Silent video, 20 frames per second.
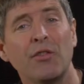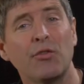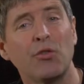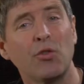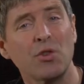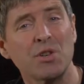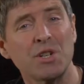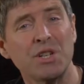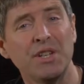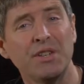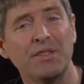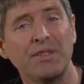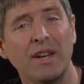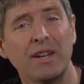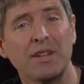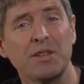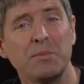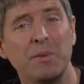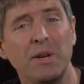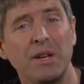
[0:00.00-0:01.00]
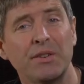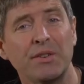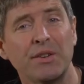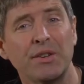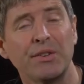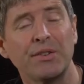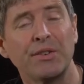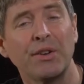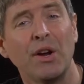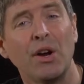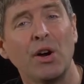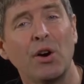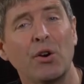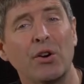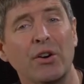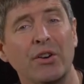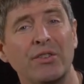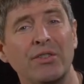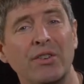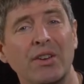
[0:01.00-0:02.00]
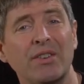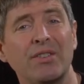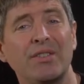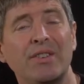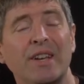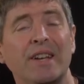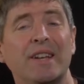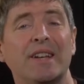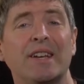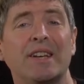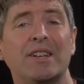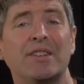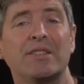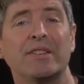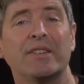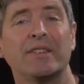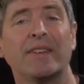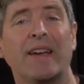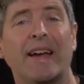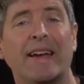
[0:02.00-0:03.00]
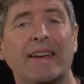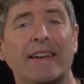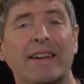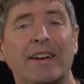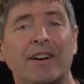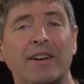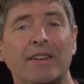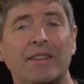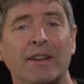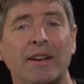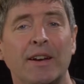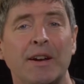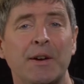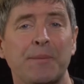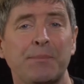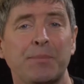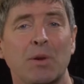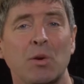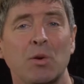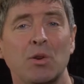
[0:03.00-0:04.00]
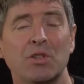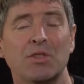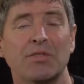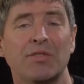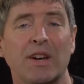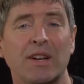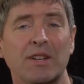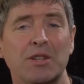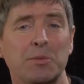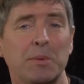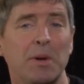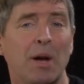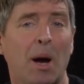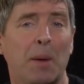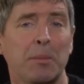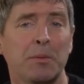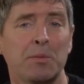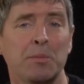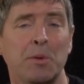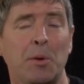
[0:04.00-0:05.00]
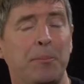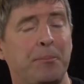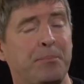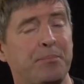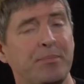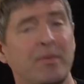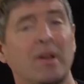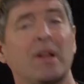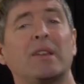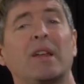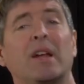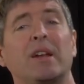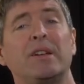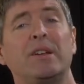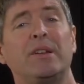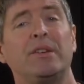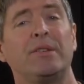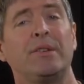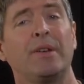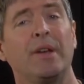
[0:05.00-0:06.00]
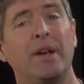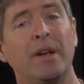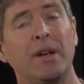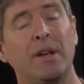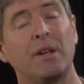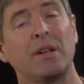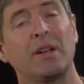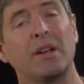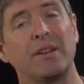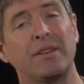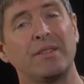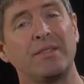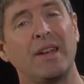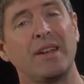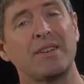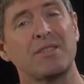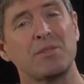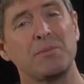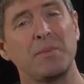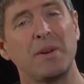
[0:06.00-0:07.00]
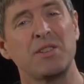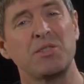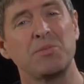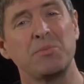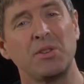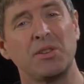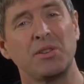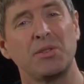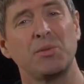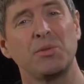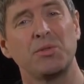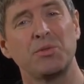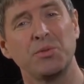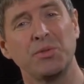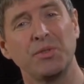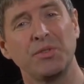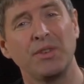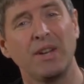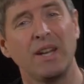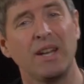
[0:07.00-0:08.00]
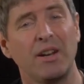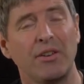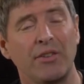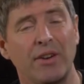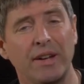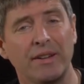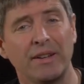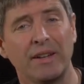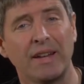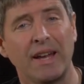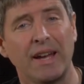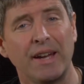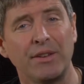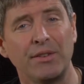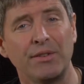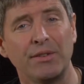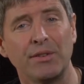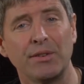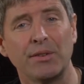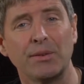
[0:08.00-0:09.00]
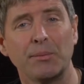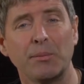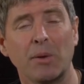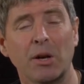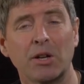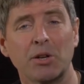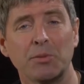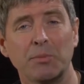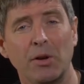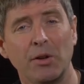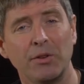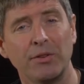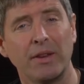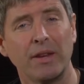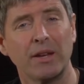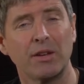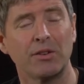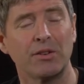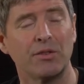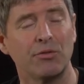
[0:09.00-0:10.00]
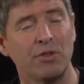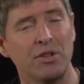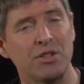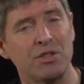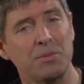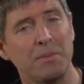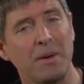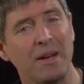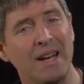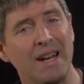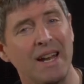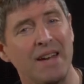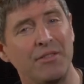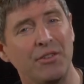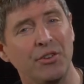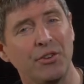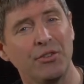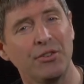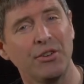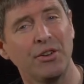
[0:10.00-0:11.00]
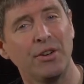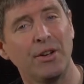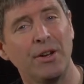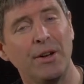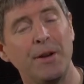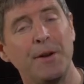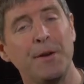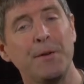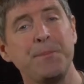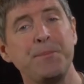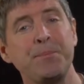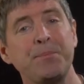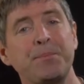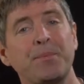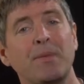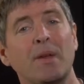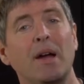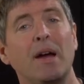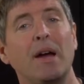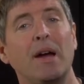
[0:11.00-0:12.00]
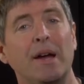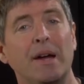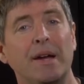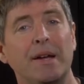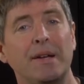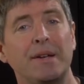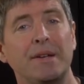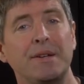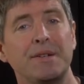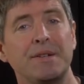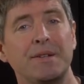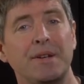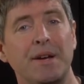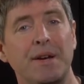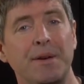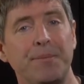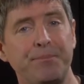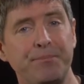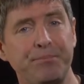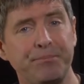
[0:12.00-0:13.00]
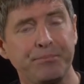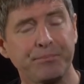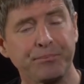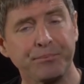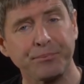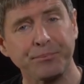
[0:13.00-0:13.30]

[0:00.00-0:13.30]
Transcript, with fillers: 40 centimeters or 16 inches hanging height, which I found to be optimum. That is, got a center measurement, which was in and around 1,000 micromoles. I think it reached about 1,100. And um,